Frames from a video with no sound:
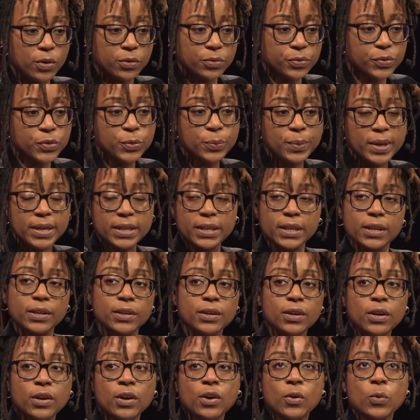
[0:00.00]

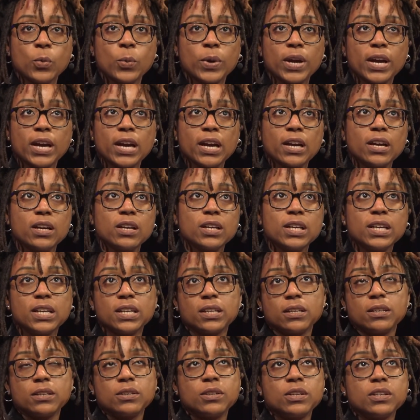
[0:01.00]
filmmaking, where
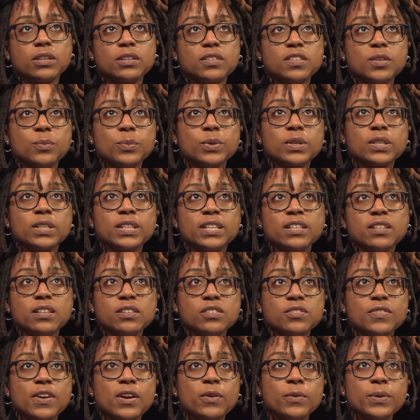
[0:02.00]
typically
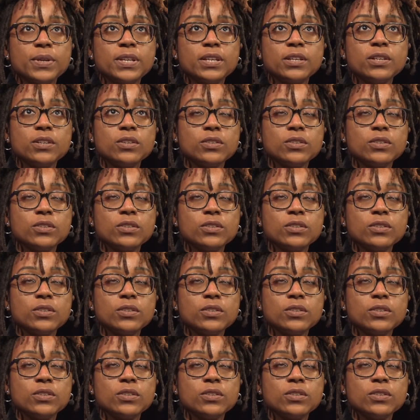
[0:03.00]
it's very,